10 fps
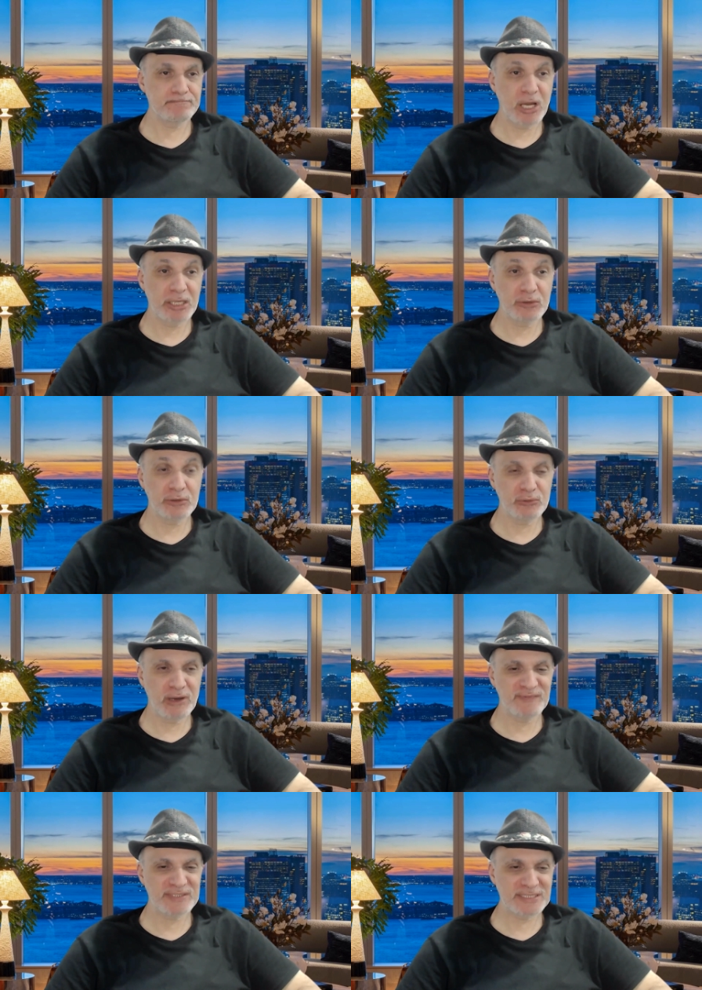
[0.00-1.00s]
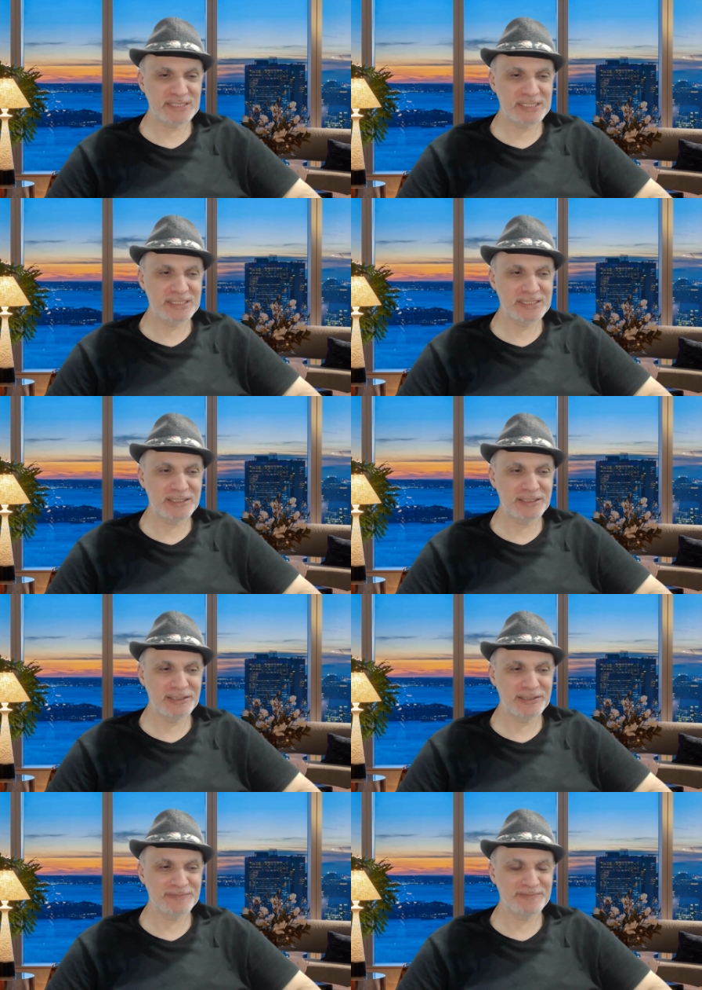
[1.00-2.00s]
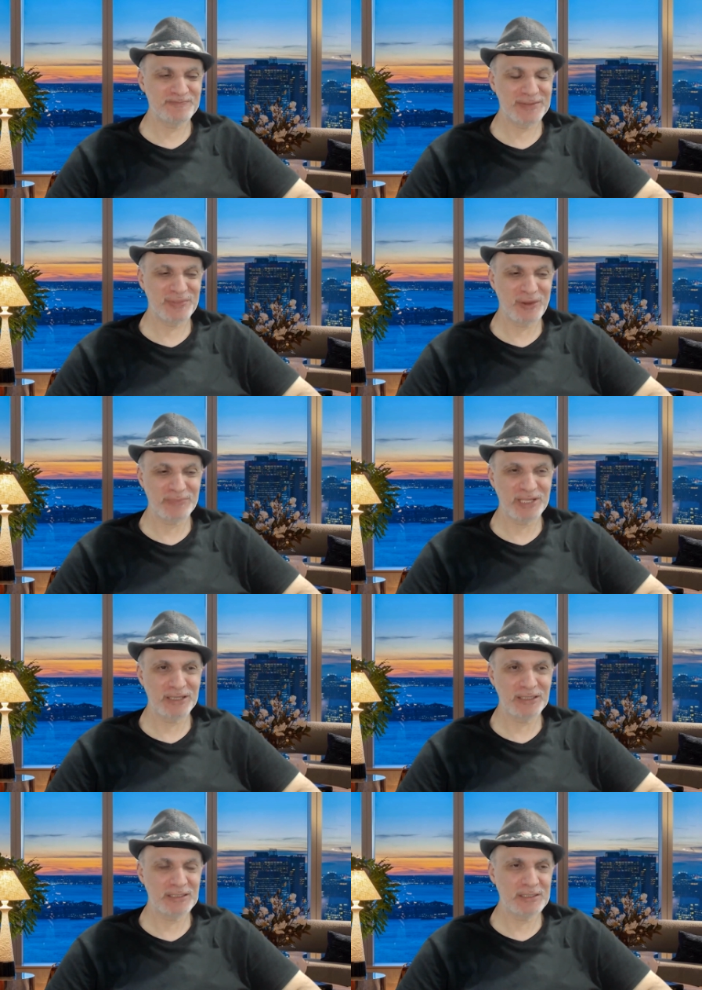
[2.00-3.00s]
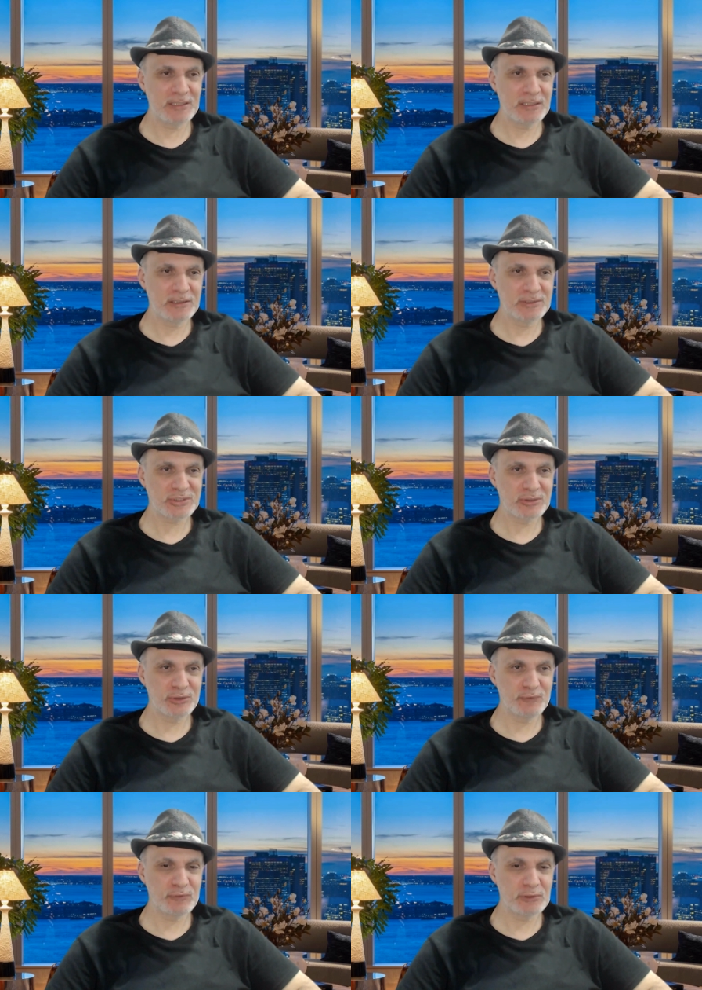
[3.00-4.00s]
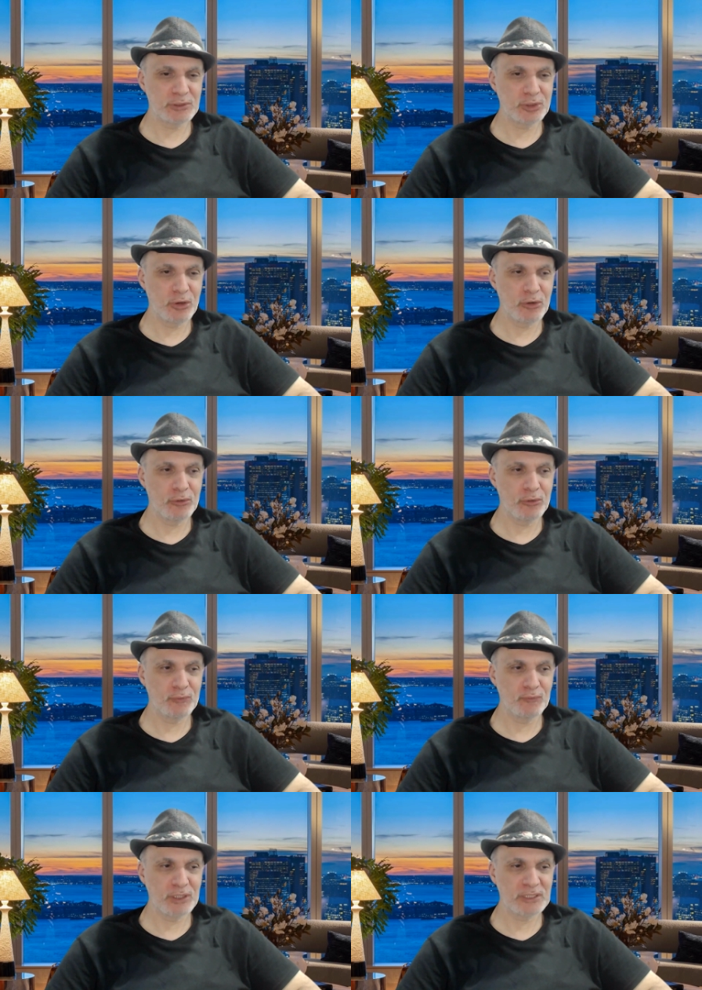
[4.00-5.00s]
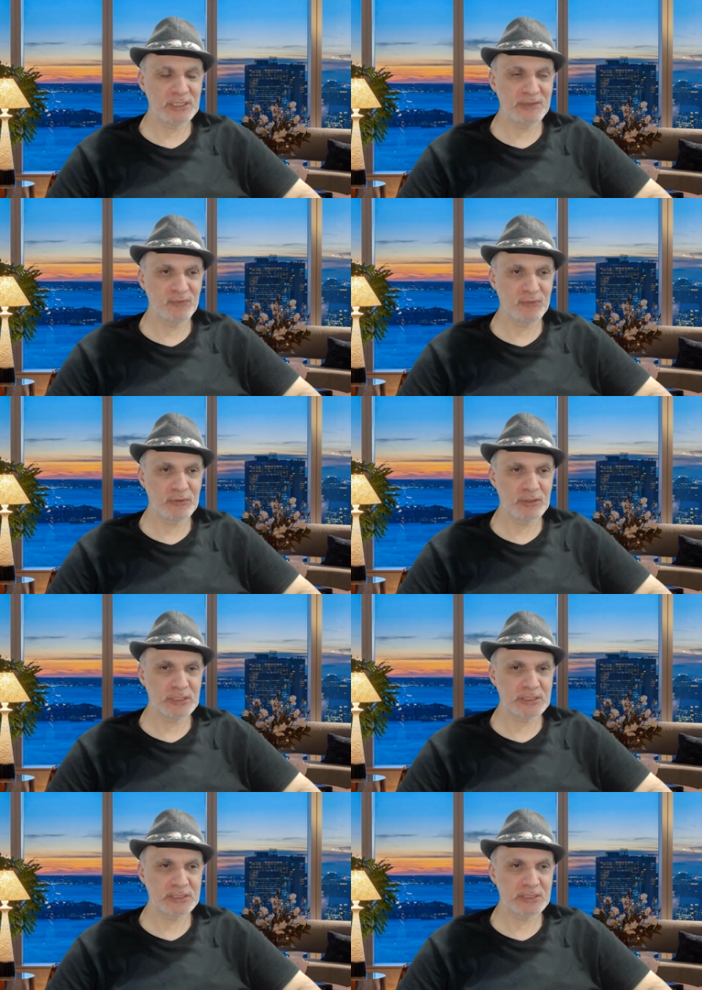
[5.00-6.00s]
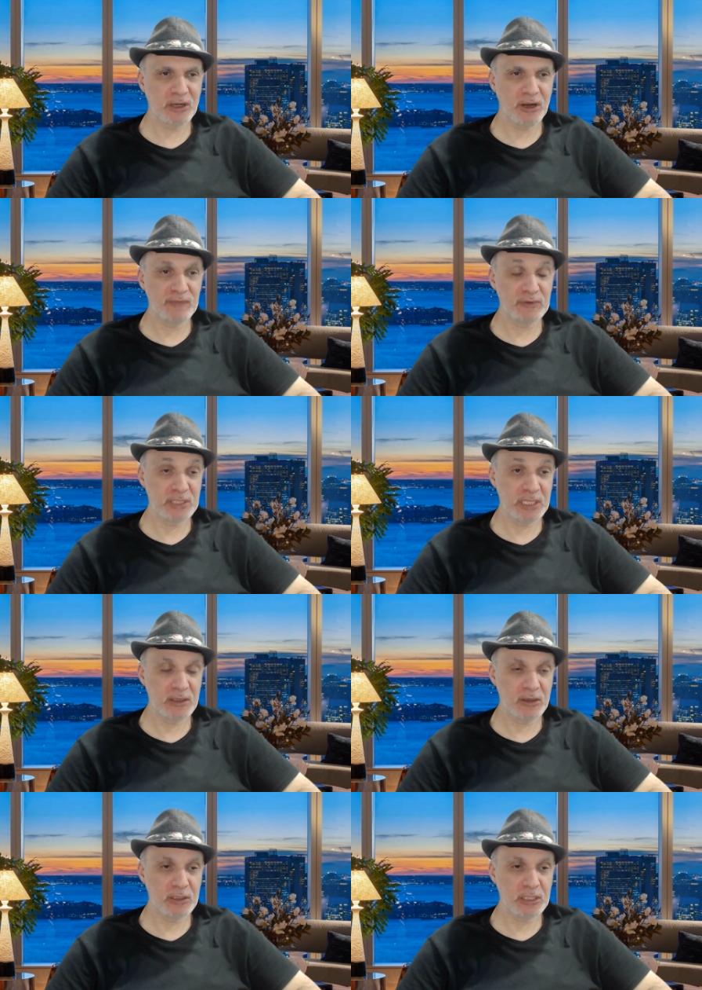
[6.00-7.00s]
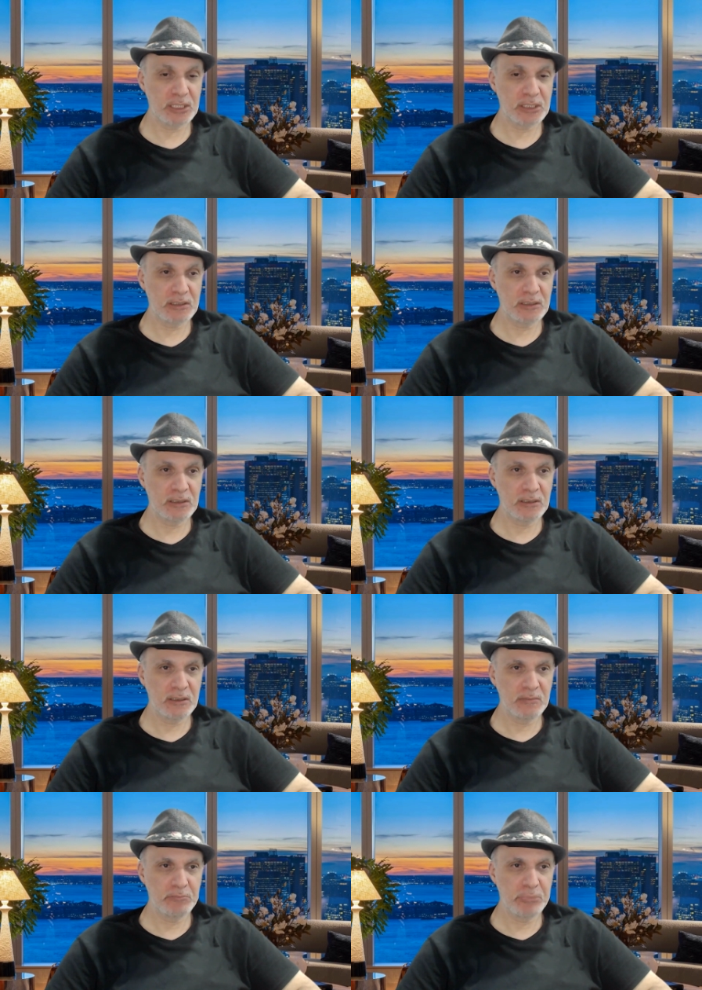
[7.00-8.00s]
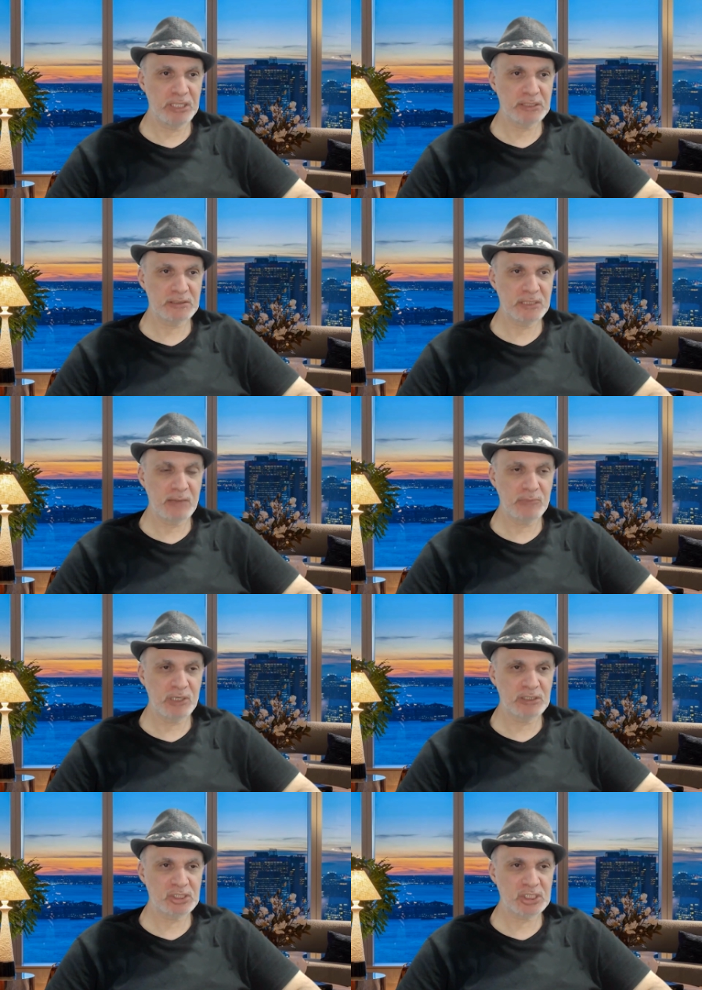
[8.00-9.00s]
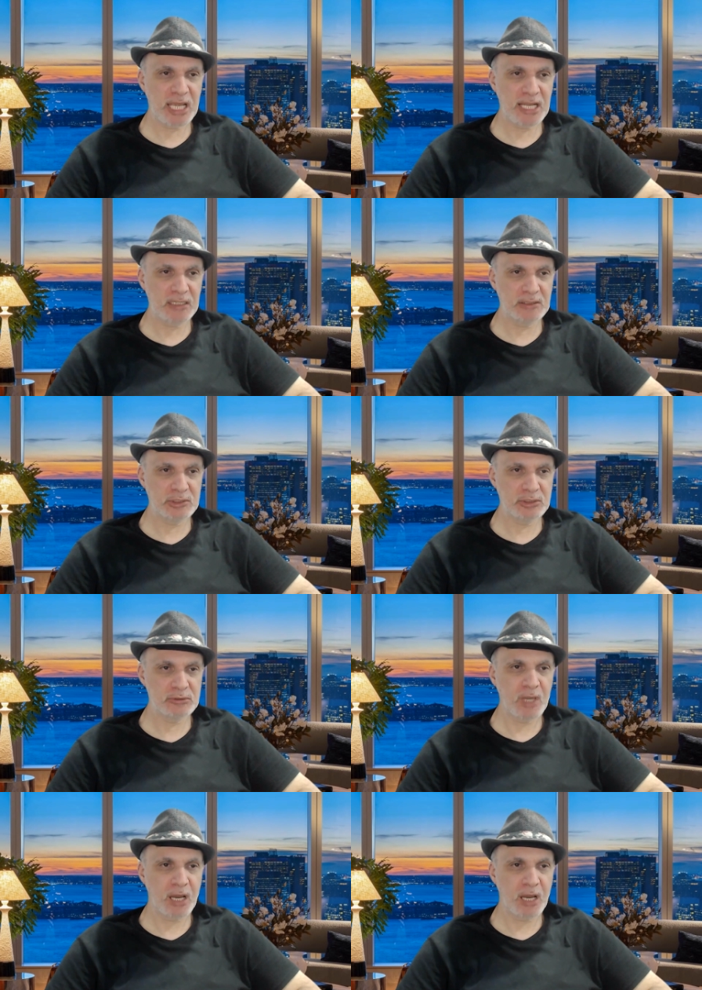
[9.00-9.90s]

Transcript: I know you have seen the thumbnail, so you would know what the words of today are. But I'm going to challenge you.